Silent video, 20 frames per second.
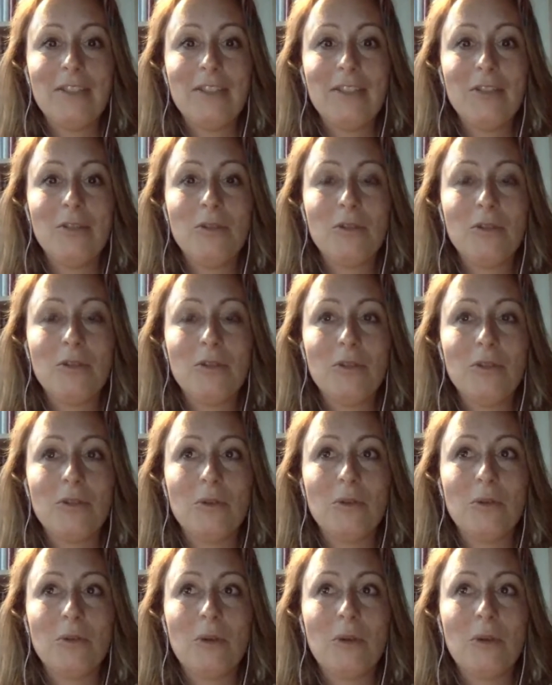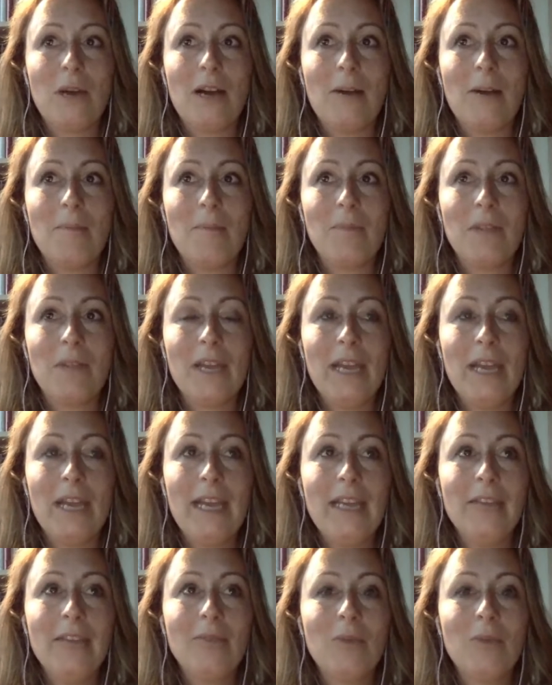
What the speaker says: you to hey,